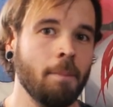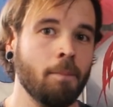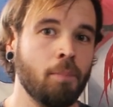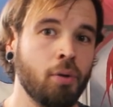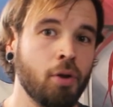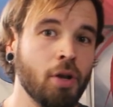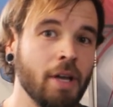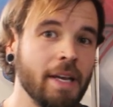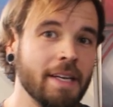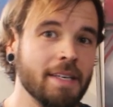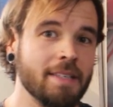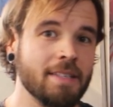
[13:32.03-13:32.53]

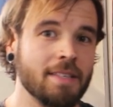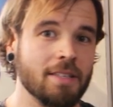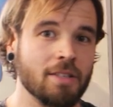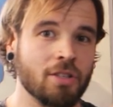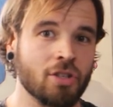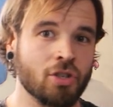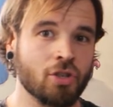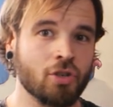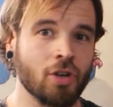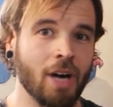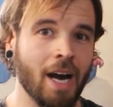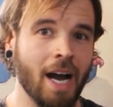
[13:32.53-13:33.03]
please
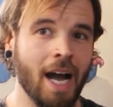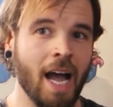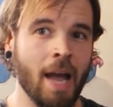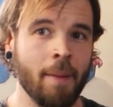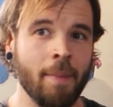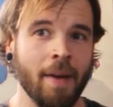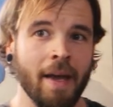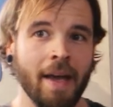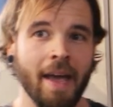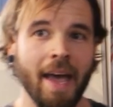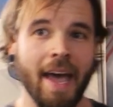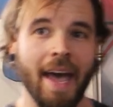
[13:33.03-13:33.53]

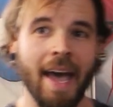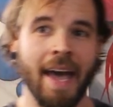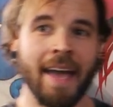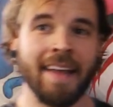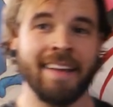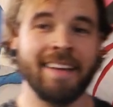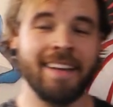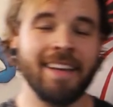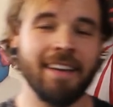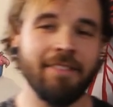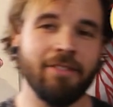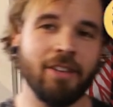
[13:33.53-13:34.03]
subscribe
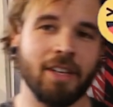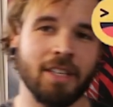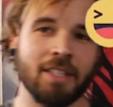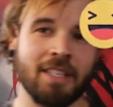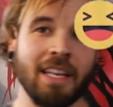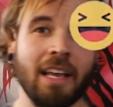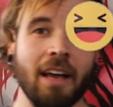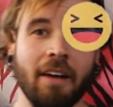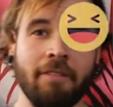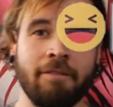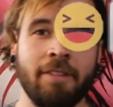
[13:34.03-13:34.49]
and give this